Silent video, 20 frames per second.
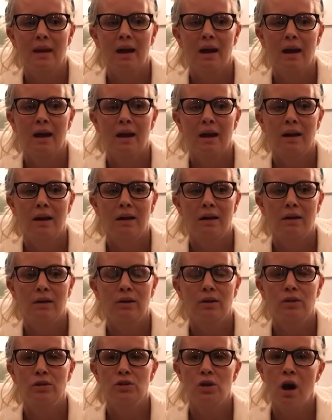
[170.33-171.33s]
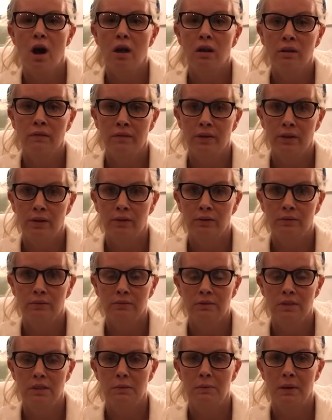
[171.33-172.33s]
I urge all of you,
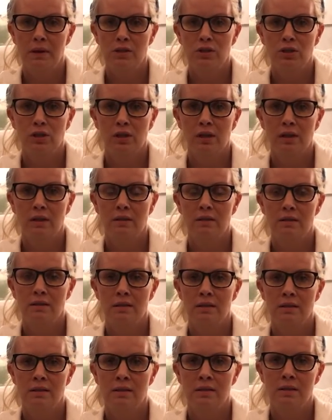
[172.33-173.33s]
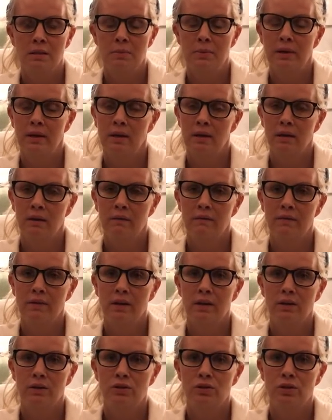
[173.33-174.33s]
especially since it's the beginning of
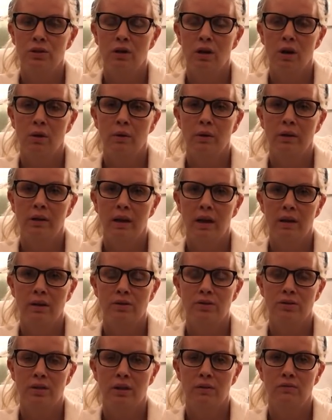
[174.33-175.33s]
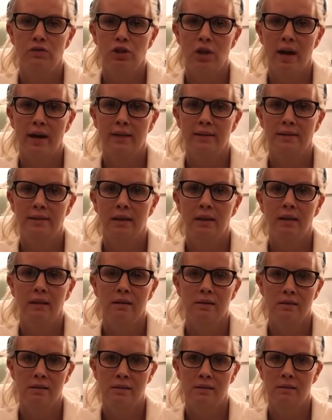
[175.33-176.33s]
the year, to go and get yourself checked.
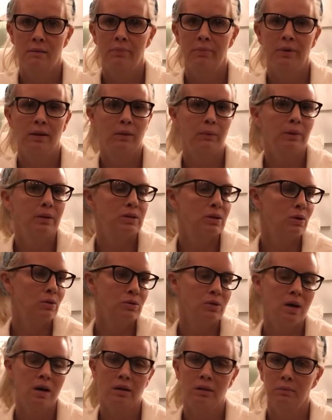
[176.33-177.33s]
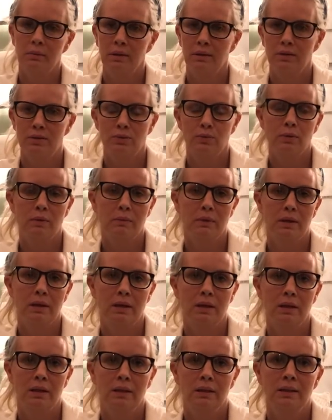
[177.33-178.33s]
This is something we don't talk about as
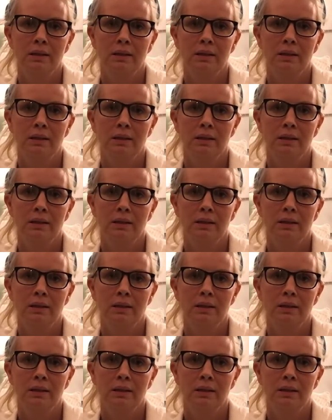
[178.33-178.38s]
women.